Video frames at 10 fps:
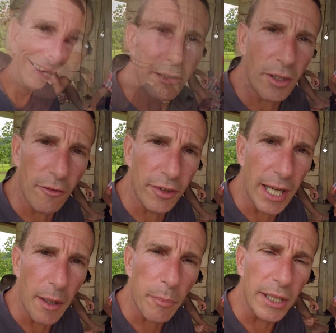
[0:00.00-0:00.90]
Don't
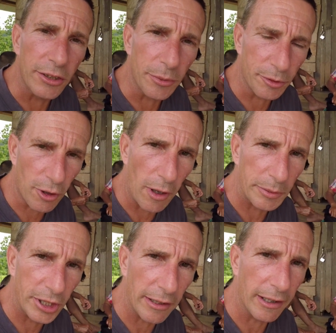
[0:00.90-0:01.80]
forget, please subscribe,
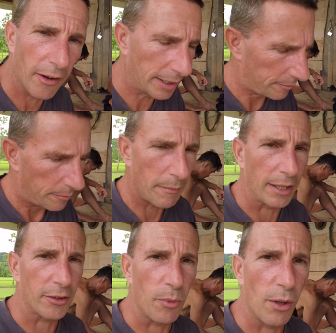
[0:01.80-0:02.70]
share and like. It
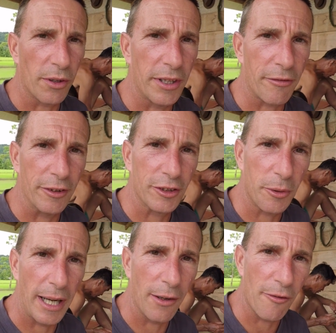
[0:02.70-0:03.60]
makes a world of difference to
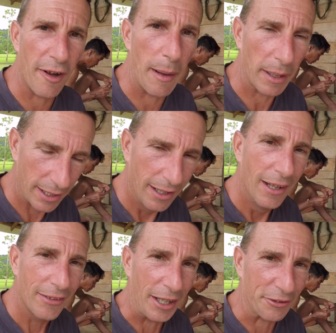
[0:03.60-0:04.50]
our little family.
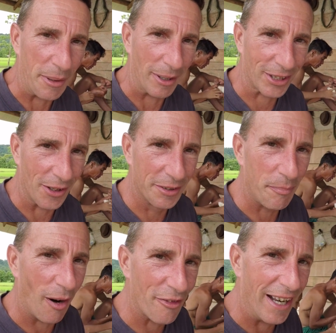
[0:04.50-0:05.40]
Thanks very much, guys.
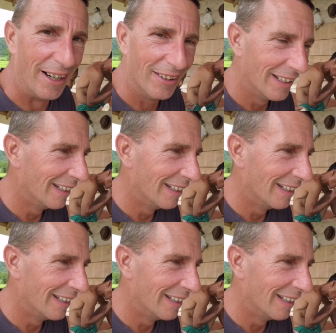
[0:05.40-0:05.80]
Bye for now.